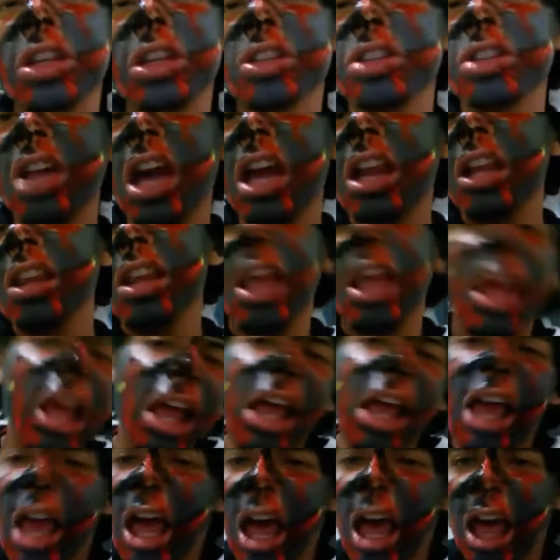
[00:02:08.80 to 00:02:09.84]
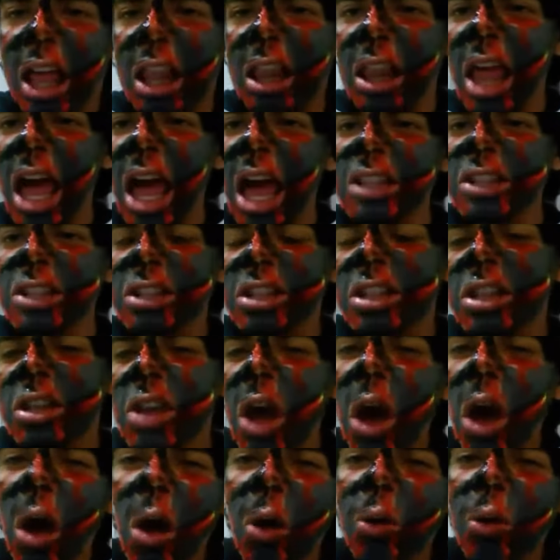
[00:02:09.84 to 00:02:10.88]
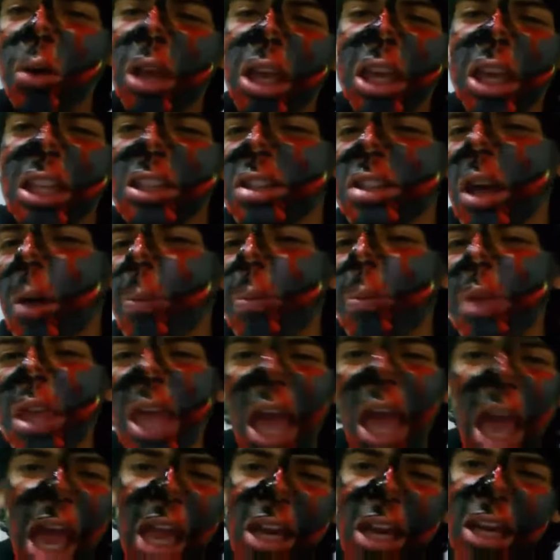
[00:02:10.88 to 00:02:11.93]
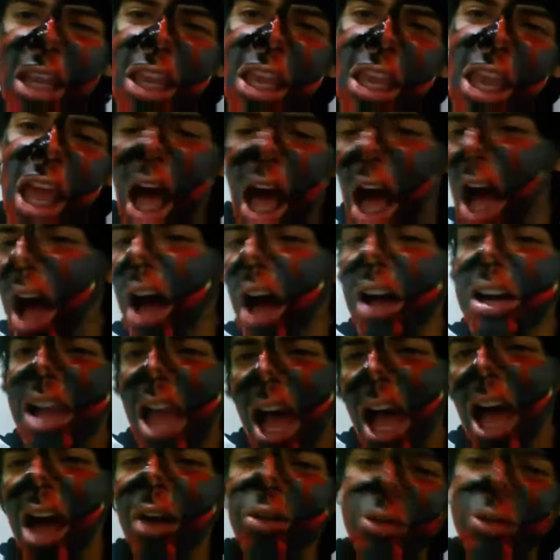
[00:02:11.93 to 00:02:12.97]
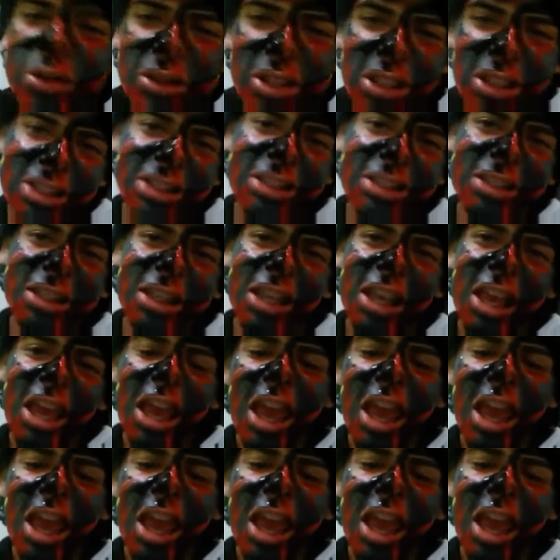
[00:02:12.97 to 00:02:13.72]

enough chit chatting. Let's go eat some candy on houses.